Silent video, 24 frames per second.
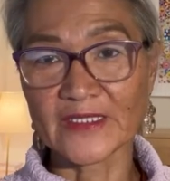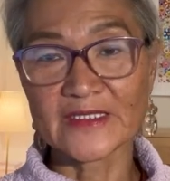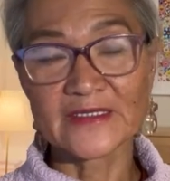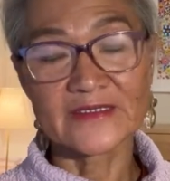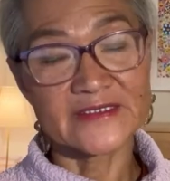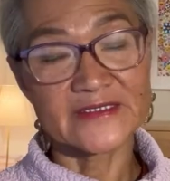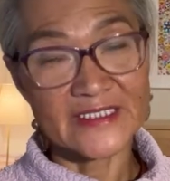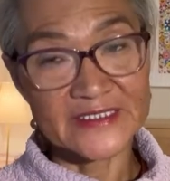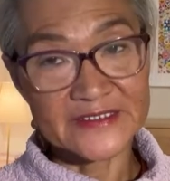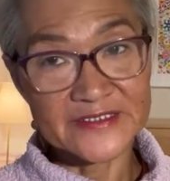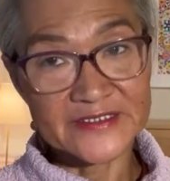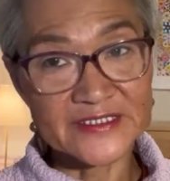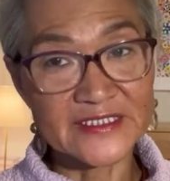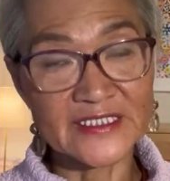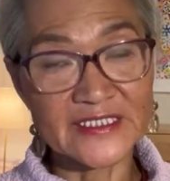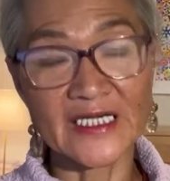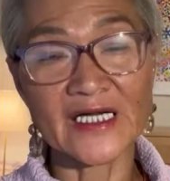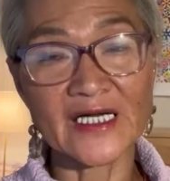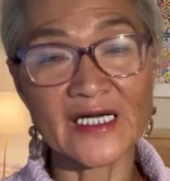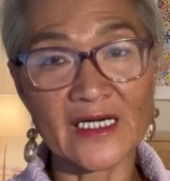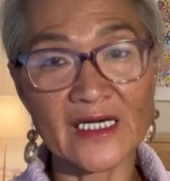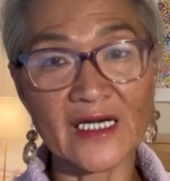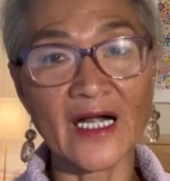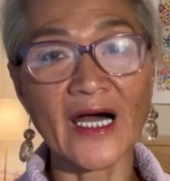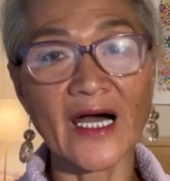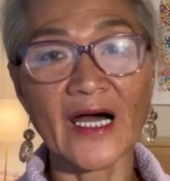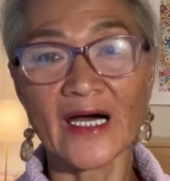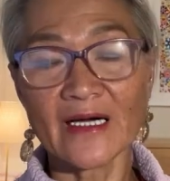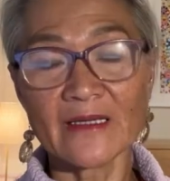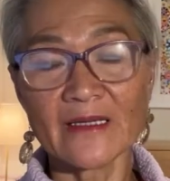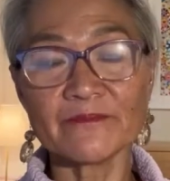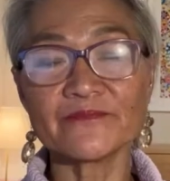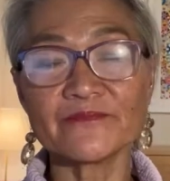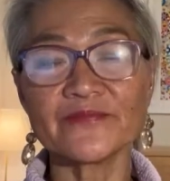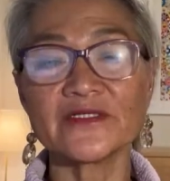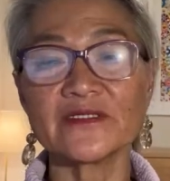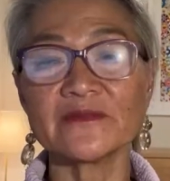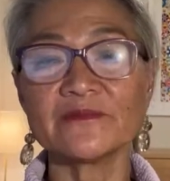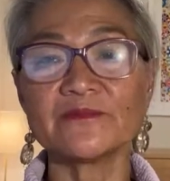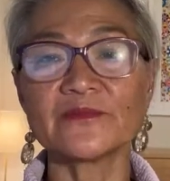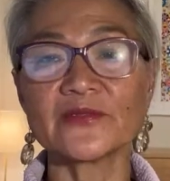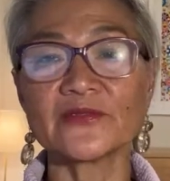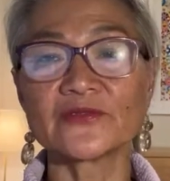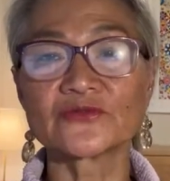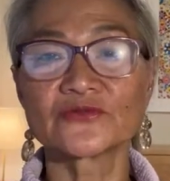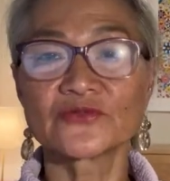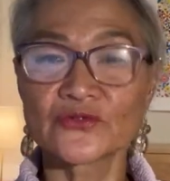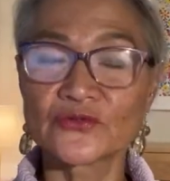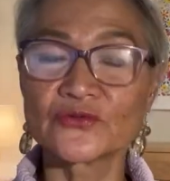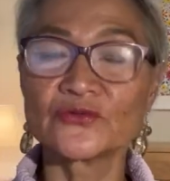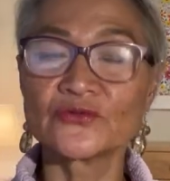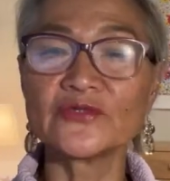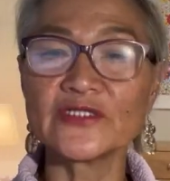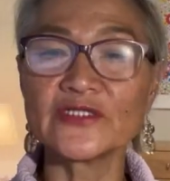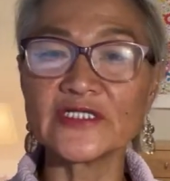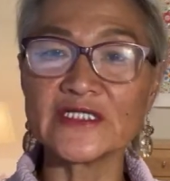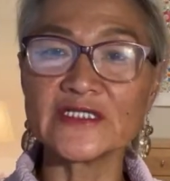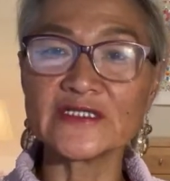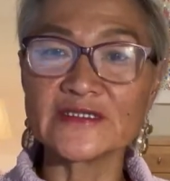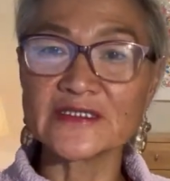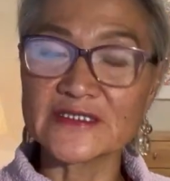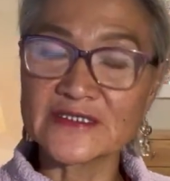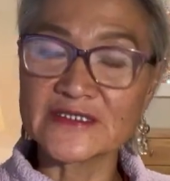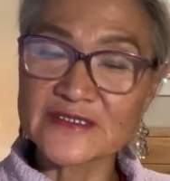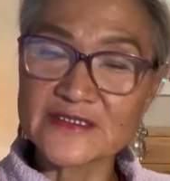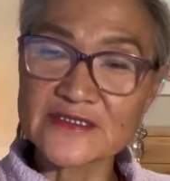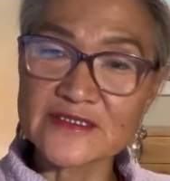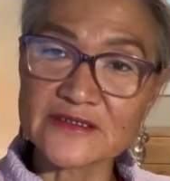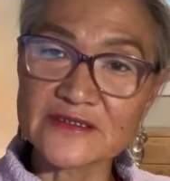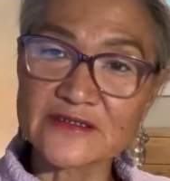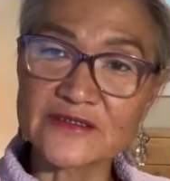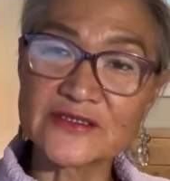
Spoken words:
that there are people doing this